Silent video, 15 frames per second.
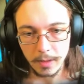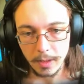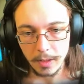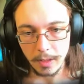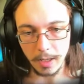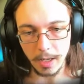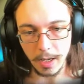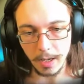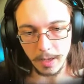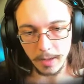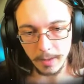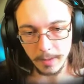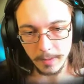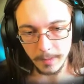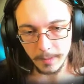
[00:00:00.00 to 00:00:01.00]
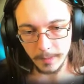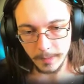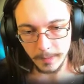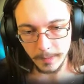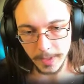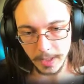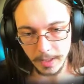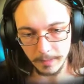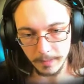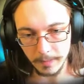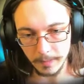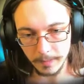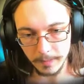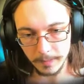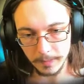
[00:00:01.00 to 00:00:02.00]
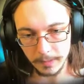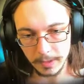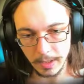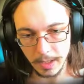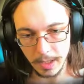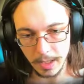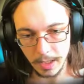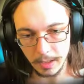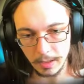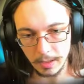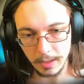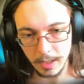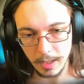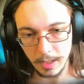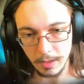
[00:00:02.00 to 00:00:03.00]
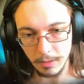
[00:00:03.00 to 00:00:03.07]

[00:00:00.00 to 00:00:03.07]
Ha! Bam! Die! Die!